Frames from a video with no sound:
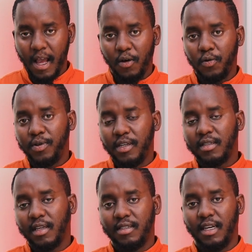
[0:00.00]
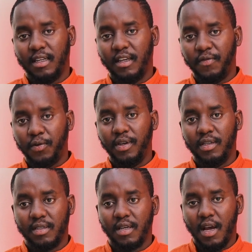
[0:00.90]
A good instance I'd give you
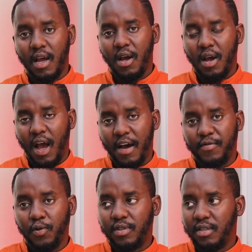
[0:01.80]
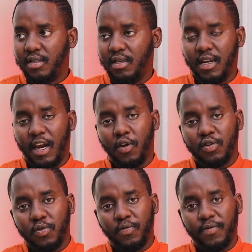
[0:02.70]
is, I've noticed in a
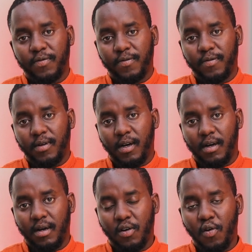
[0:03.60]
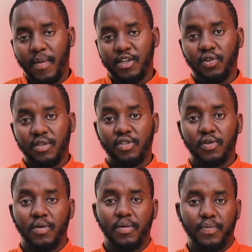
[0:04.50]
lot of commercial
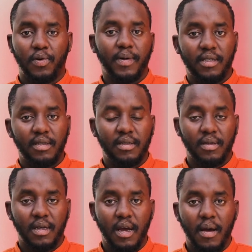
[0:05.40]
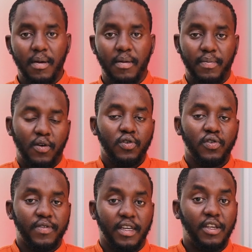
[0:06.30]
properties, because
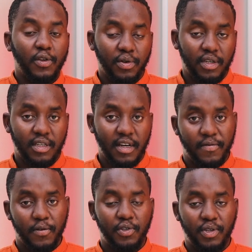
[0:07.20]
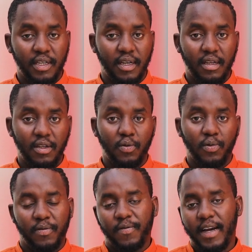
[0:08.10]
of security, unfortunately, you
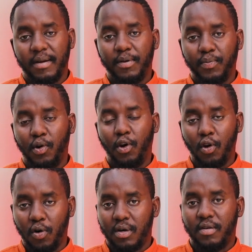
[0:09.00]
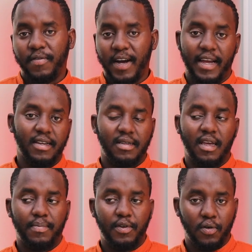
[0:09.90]
will find people lock fire
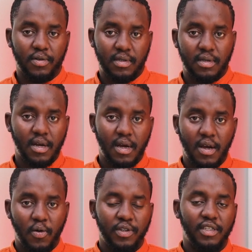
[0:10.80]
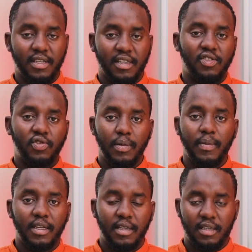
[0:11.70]
escape doors, which is
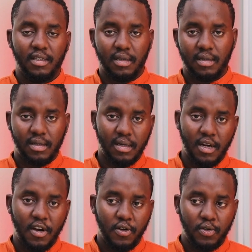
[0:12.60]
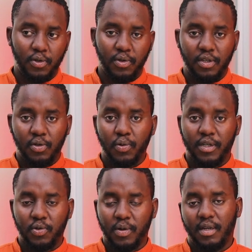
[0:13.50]
extremely dangerous. So you need to
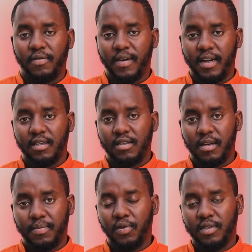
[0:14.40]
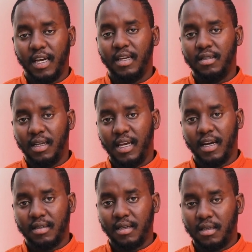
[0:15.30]
ensure that fire escape doors are easily
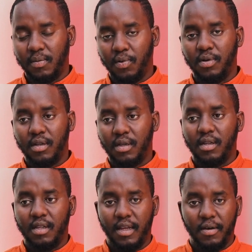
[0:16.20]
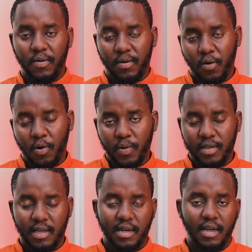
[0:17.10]
accessible. They
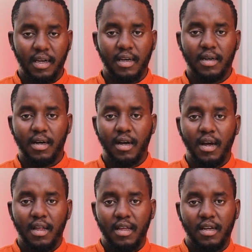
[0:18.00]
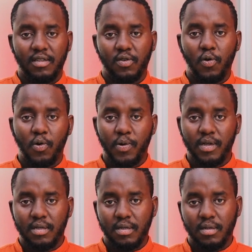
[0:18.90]
always are clear. There is
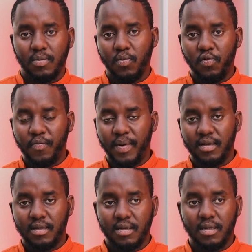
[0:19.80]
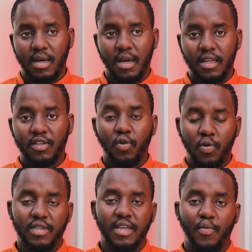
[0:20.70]
always movement. There's
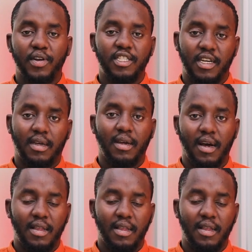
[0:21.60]
always someone checking.